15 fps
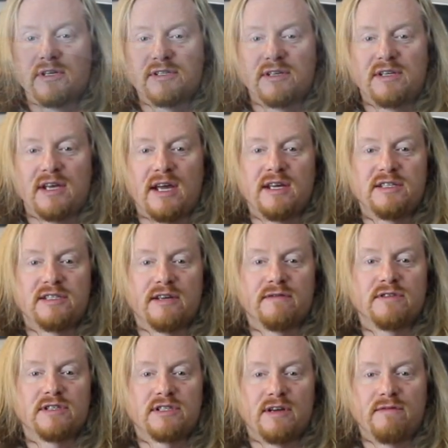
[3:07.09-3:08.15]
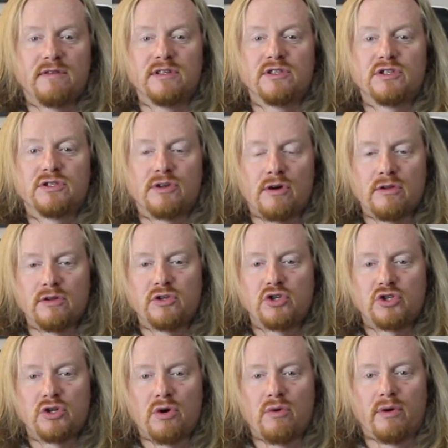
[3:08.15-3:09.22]
is that the A770's solid
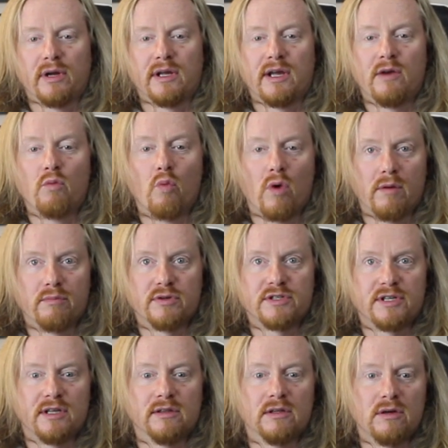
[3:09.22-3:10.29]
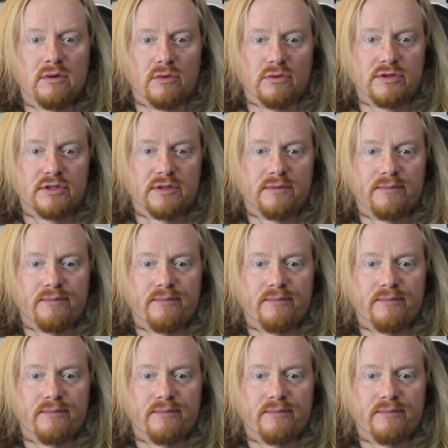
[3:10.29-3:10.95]
showing in 1% lows.